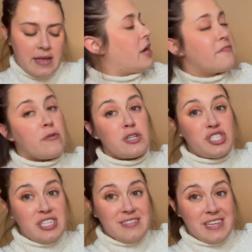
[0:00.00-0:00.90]

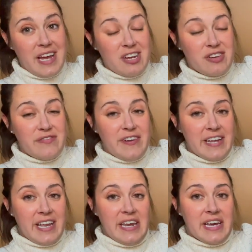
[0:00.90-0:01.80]
Unfortunately, I couldn't
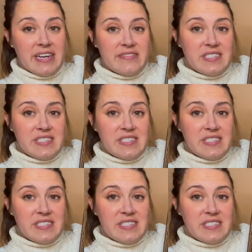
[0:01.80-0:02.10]
find any kind of